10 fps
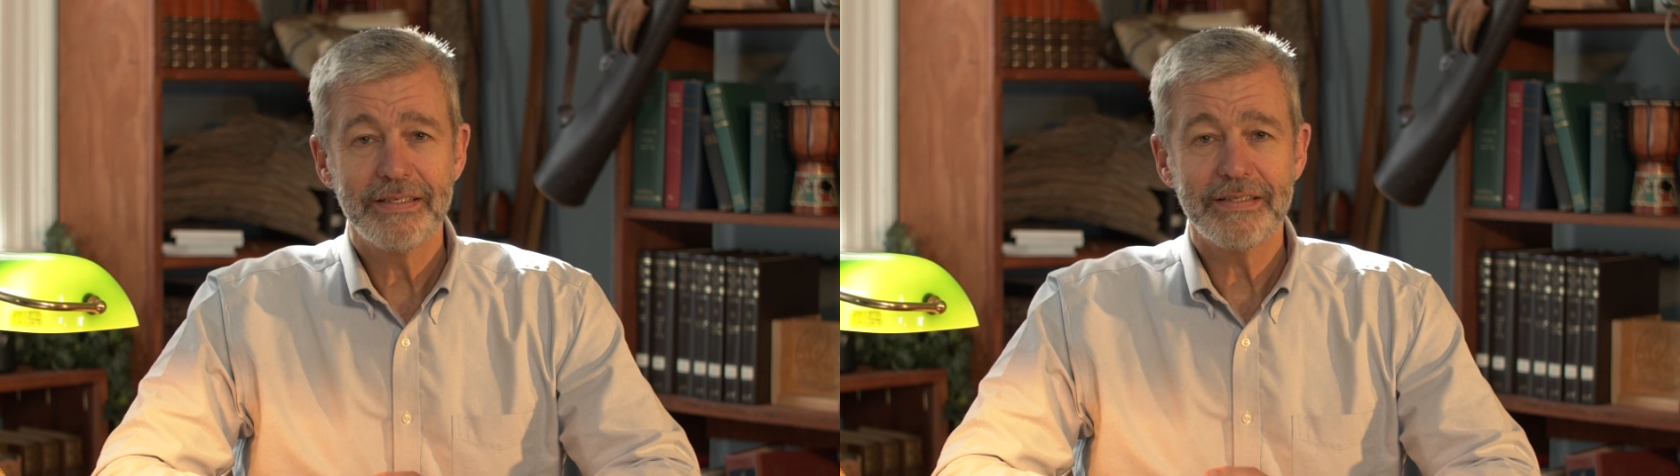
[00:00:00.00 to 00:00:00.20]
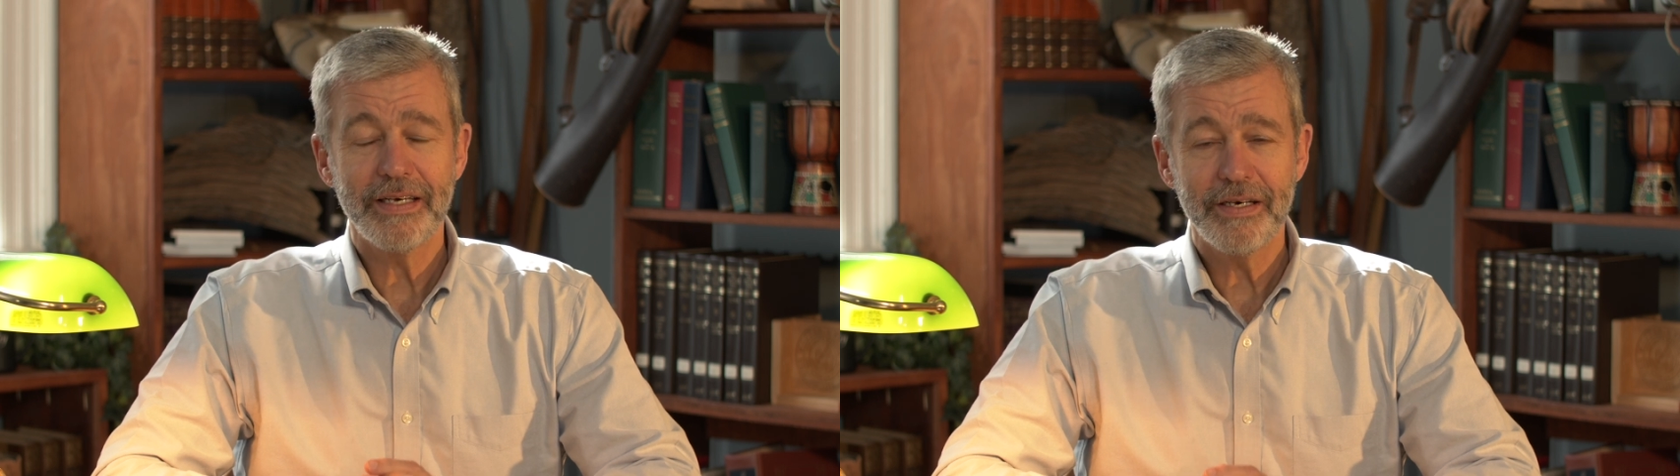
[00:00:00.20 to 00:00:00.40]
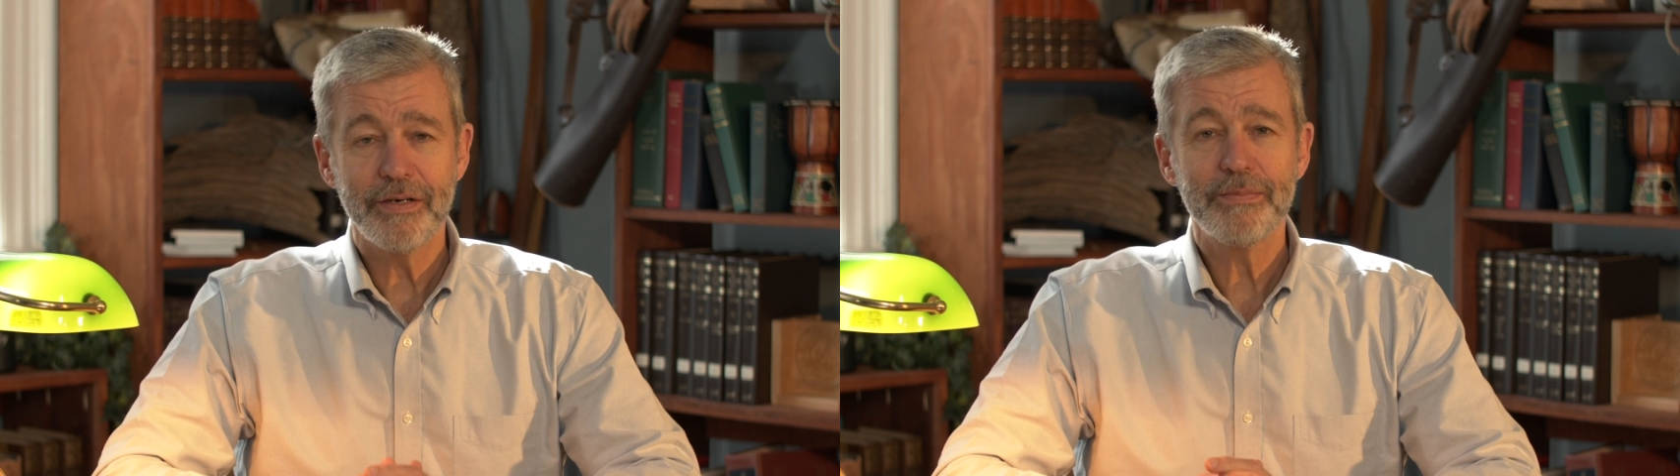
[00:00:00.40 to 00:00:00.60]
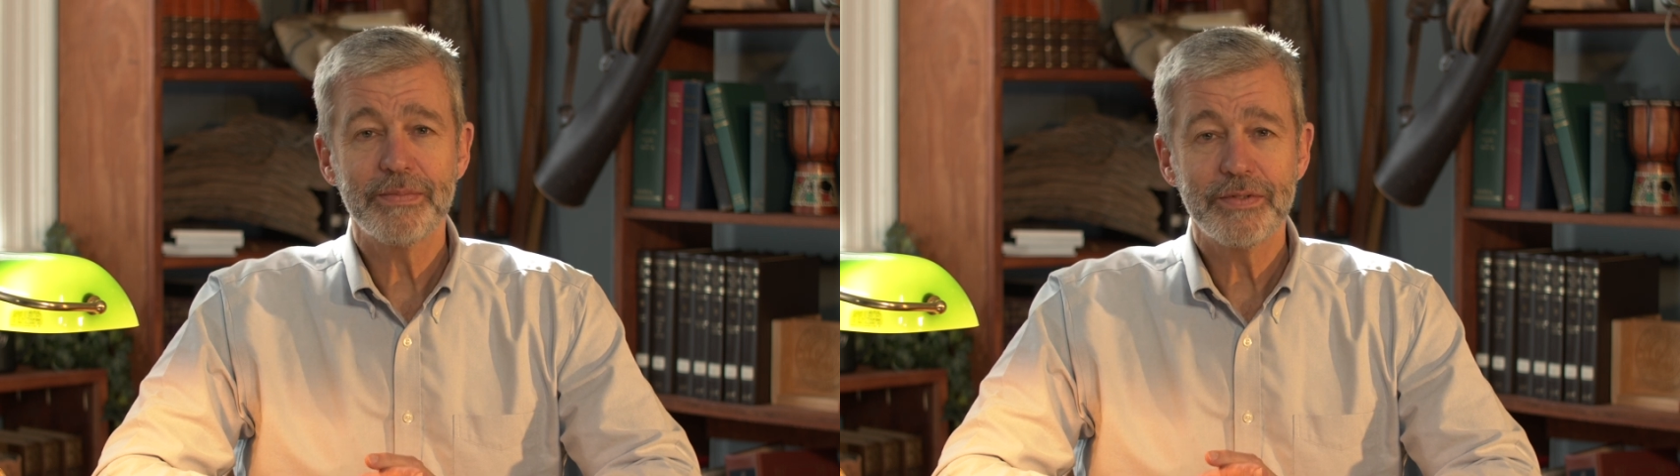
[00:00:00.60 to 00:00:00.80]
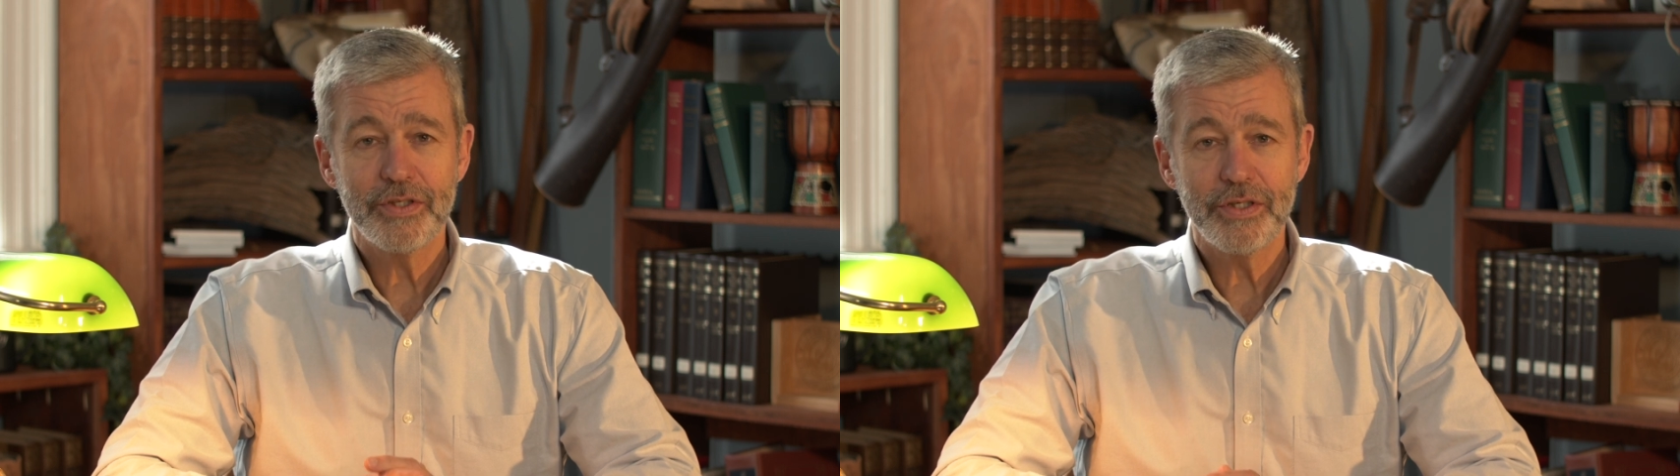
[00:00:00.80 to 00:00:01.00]
to
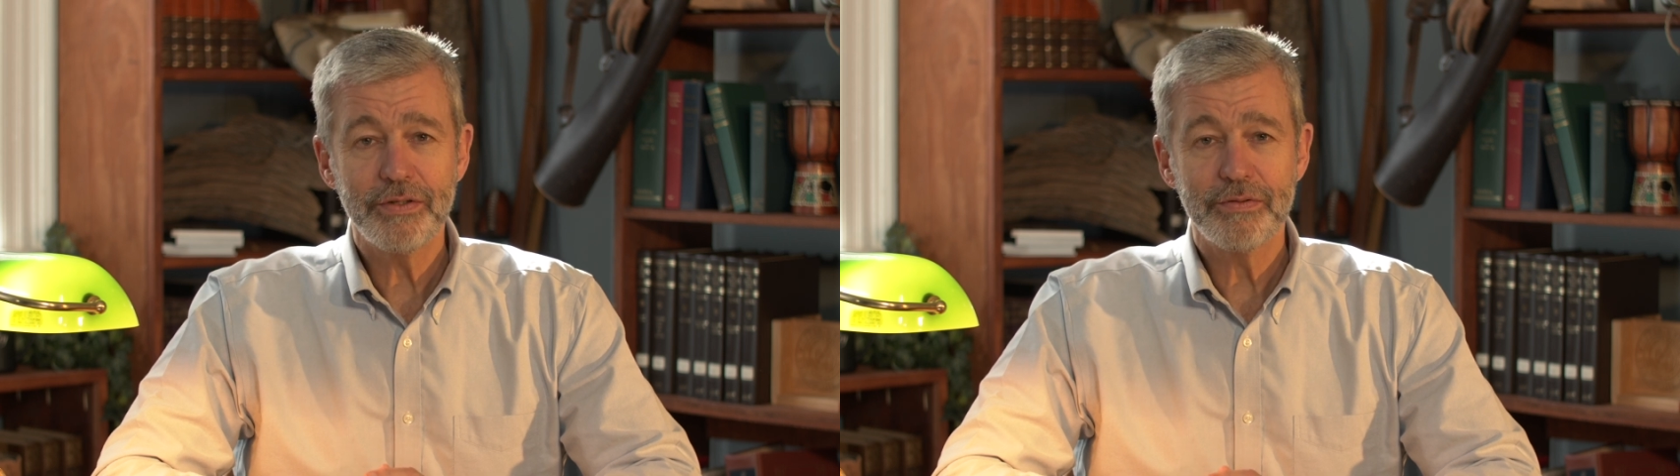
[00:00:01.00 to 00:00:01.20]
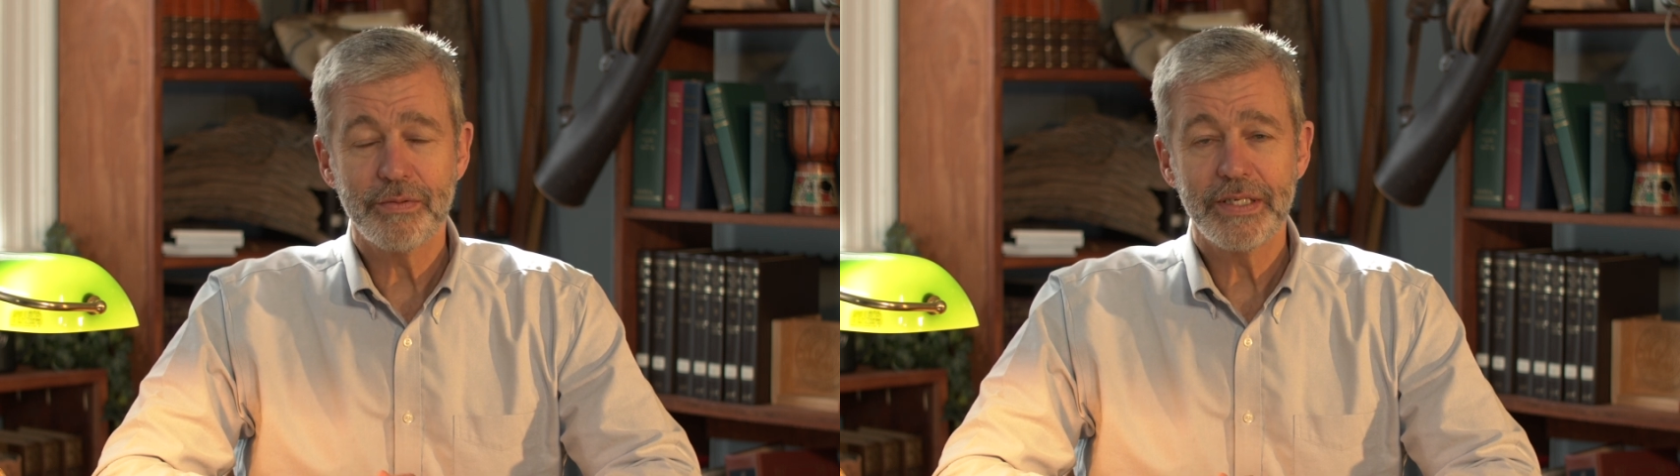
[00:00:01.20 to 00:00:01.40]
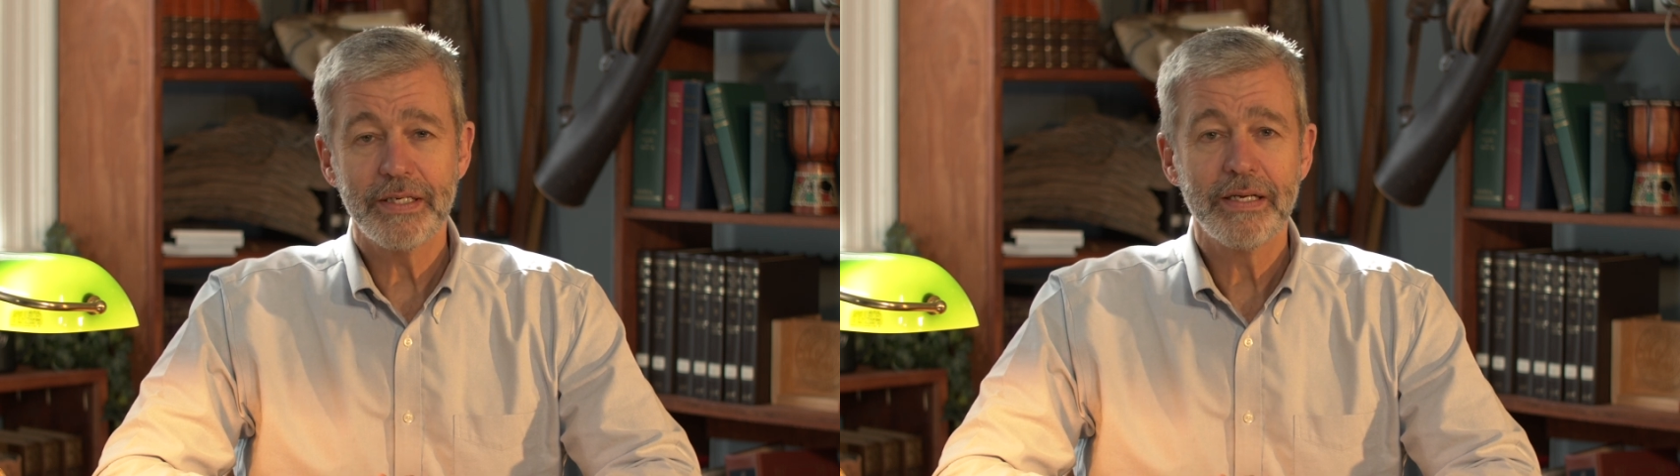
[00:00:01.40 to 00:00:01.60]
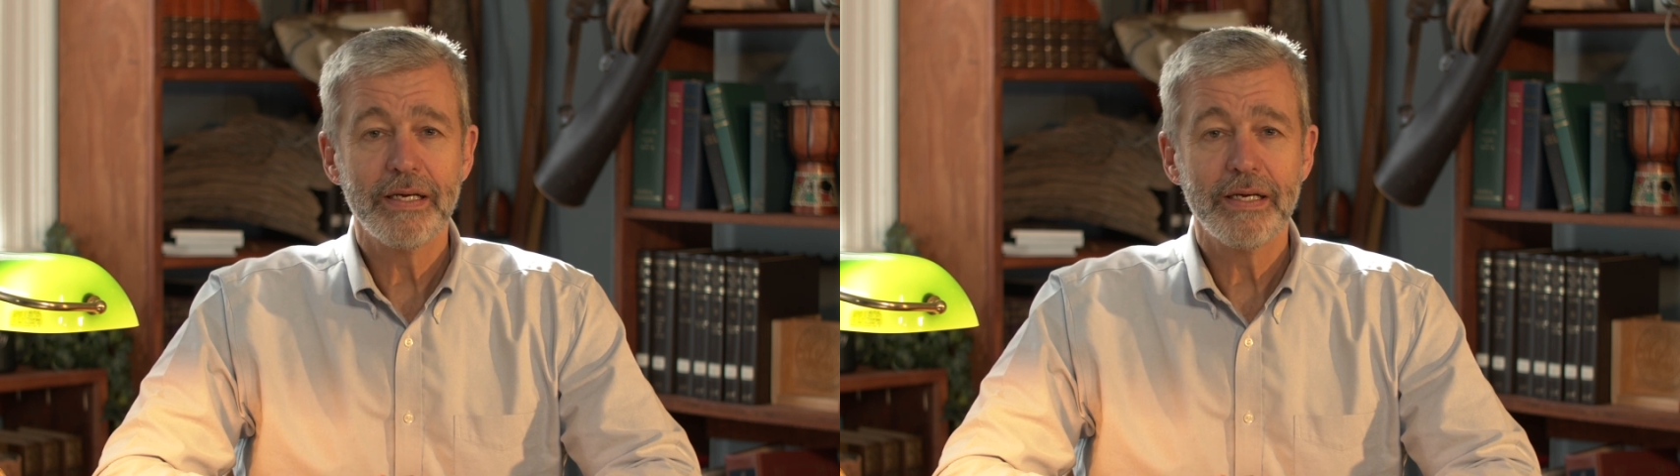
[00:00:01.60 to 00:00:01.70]
help children,